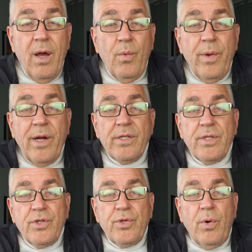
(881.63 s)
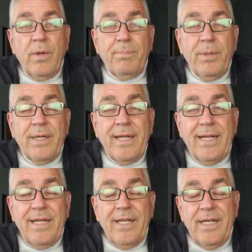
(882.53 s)
We are still short, but
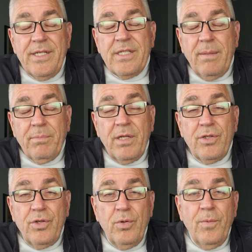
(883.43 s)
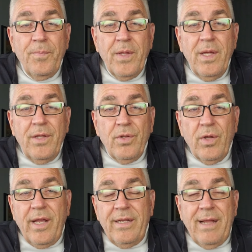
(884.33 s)
again, it is something to
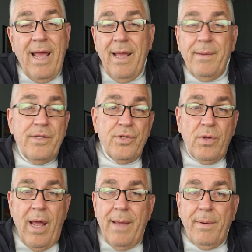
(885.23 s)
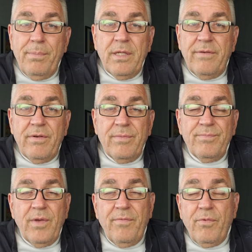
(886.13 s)
look at. And as you know, I am a believer
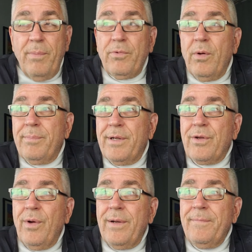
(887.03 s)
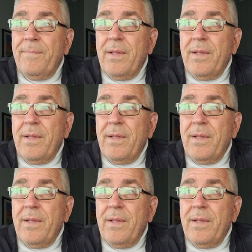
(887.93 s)
of crypto and Bitcoin.